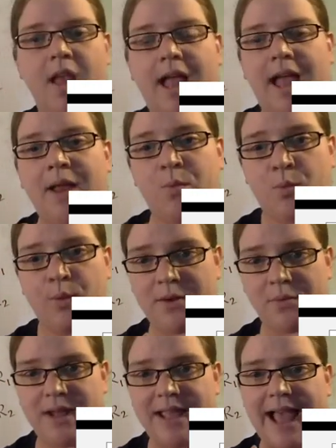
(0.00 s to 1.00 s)
And
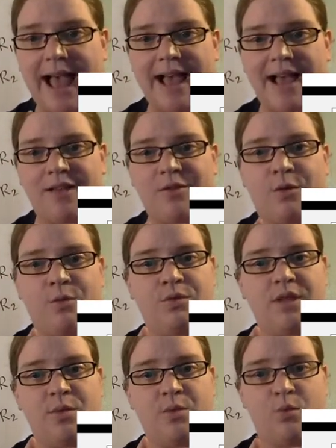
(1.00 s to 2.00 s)
when we had
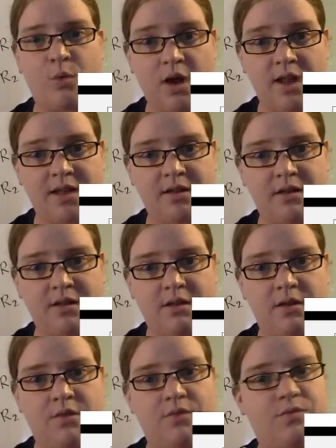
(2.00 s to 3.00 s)
only one
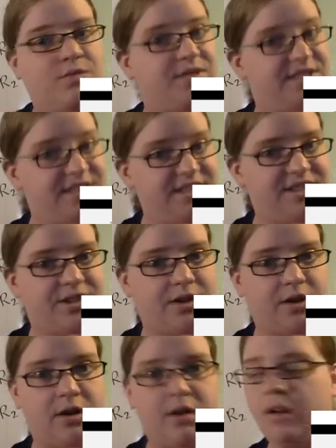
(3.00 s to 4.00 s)

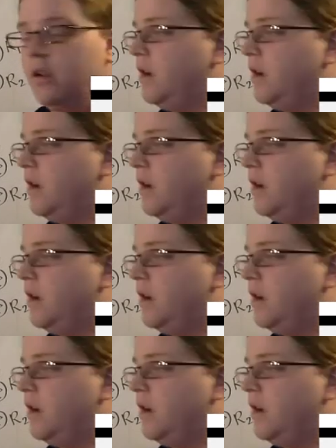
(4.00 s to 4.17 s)
resistor,